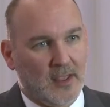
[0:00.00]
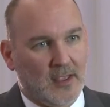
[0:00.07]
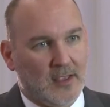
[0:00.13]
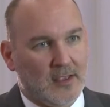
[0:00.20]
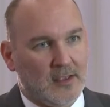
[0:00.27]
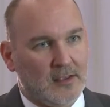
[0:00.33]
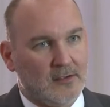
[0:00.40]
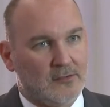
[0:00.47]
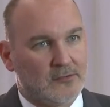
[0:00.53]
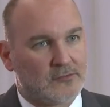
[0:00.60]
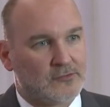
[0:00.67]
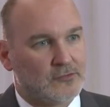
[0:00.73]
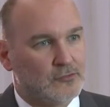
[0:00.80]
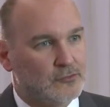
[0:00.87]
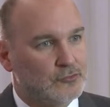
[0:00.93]
a
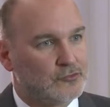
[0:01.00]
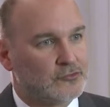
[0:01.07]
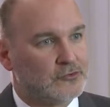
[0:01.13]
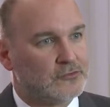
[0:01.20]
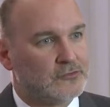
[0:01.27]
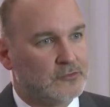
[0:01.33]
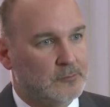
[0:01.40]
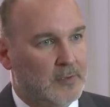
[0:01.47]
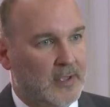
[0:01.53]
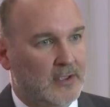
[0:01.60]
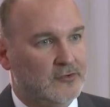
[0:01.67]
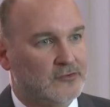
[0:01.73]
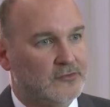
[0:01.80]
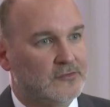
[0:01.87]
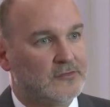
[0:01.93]
solution to
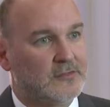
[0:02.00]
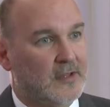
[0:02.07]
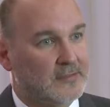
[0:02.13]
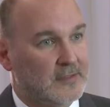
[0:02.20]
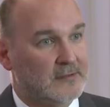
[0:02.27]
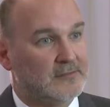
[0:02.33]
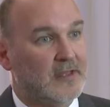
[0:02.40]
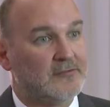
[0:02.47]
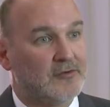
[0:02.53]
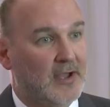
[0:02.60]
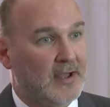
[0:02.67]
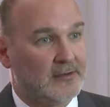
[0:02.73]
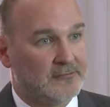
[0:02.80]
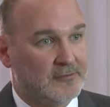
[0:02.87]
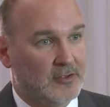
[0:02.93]
patients that they've never
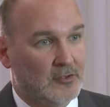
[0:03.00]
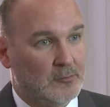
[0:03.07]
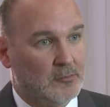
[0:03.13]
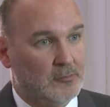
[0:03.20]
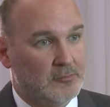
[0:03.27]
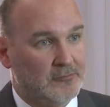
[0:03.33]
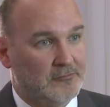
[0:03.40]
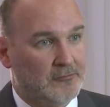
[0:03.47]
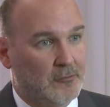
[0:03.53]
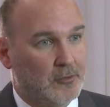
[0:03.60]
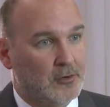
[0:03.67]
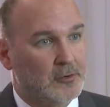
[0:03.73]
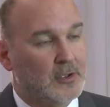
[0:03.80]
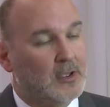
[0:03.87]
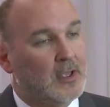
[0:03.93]
had available
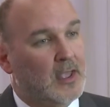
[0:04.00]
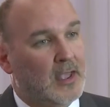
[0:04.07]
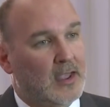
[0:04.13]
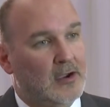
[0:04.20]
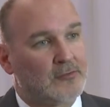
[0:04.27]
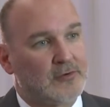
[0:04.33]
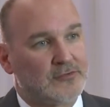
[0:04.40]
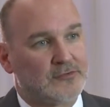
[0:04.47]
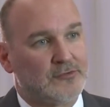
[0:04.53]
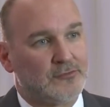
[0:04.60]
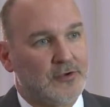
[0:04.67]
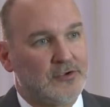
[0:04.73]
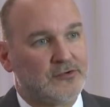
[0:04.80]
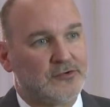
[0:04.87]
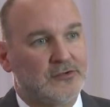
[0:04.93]
before. Hair
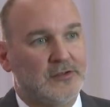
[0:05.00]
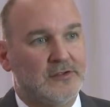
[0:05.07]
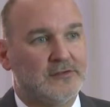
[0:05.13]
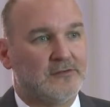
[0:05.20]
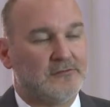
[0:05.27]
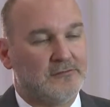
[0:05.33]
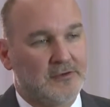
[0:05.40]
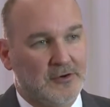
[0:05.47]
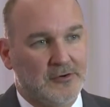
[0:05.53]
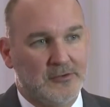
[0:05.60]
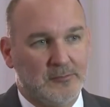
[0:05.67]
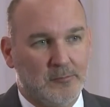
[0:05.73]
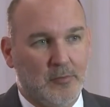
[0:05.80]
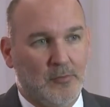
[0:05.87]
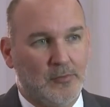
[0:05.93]
restoration is a very
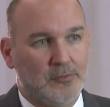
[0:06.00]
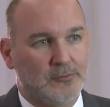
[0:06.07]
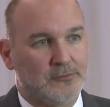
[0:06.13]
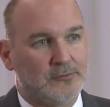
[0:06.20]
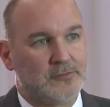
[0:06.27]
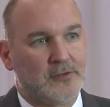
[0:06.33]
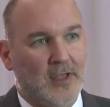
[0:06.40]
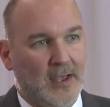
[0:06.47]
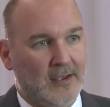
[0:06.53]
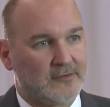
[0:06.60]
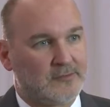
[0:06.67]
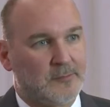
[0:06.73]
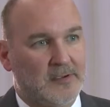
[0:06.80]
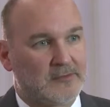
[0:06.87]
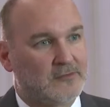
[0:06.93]
important
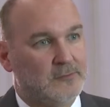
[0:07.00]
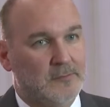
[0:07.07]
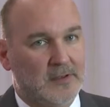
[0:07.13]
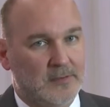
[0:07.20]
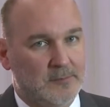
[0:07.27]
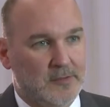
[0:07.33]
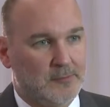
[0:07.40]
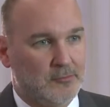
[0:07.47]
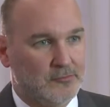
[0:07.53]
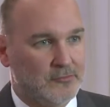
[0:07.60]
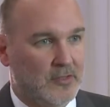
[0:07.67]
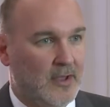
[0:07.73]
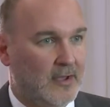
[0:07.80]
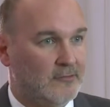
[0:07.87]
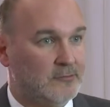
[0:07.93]
aspect to many people's
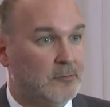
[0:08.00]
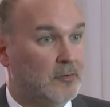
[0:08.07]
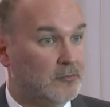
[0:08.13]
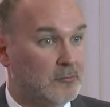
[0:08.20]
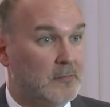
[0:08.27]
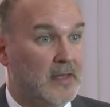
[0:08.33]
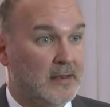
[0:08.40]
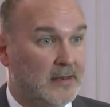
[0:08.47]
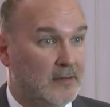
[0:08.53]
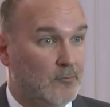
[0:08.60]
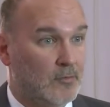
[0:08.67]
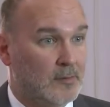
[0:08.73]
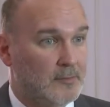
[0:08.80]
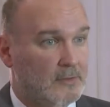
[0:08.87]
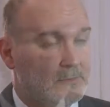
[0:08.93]
lives, both men and
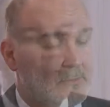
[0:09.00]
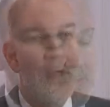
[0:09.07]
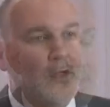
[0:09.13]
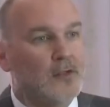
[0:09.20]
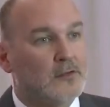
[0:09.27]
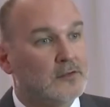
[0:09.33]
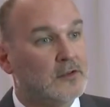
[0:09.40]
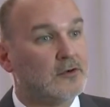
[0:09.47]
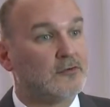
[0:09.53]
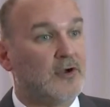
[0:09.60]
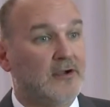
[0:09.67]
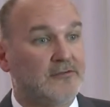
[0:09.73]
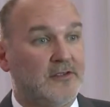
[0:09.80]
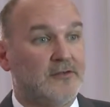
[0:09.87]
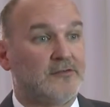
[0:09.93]
women.
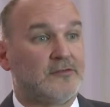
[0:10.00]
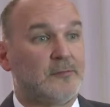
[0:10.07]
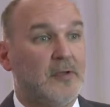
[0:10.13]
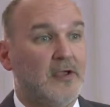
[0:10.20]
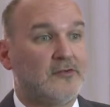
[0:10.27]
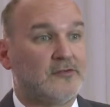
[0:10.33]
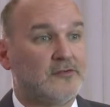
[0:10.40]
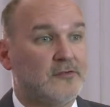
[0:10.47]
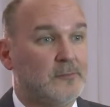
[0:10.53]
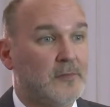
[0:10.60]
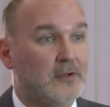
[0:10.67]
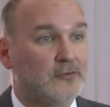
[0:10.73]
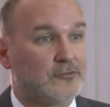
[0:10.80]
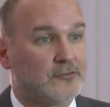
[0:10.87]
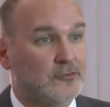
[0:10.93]
Neograft gives the patients a
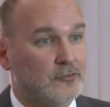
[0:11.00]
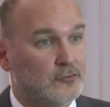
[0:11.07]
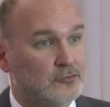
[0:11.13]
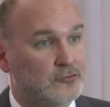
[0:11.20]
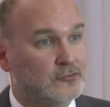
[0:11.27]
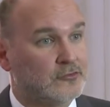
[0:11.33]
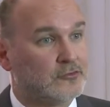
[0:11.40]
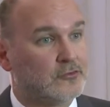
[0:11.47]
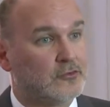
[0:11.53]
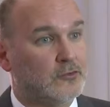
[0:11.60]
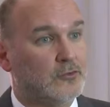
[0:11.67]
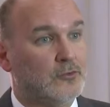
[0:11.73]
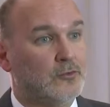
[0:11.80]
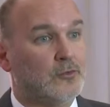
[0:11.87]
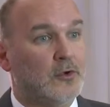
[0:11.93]
better solution
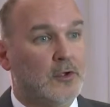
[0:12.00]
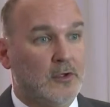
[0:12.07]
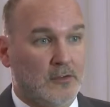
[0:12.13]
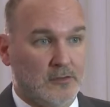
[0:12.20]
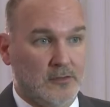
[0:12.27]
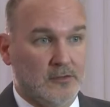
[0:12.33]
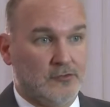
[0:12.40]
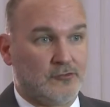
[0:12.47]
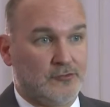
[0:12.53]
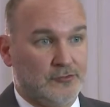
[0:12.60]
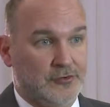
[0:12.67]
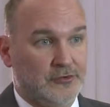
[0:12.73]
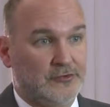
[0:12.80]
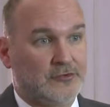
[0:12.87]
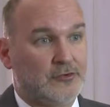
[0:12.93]
to the
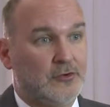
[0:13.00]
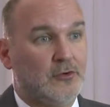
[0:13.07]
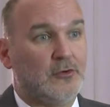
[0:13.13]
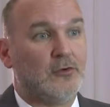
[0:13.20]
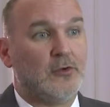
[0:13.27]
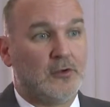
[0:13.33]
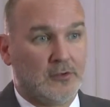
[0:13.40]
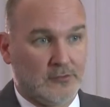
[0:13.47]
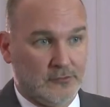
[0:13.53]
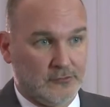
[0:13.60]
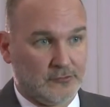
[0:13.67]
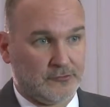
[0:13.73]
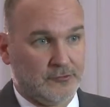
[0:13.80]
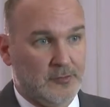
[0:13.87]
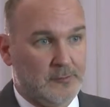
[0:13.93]
traditional
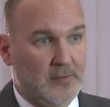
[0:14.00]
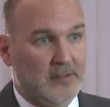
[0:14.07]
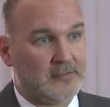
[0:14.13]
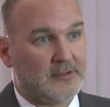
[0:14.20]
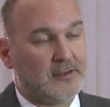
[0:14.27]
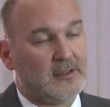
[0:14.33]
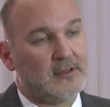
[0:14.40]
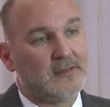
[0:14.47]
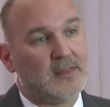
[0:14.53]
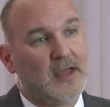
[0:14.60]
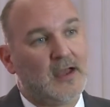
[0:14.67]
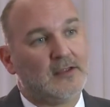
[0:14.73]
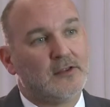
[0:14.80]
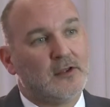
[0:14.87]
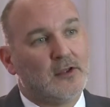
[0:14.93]
strip method in
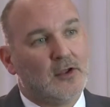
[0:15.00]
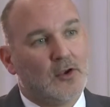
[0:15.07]
that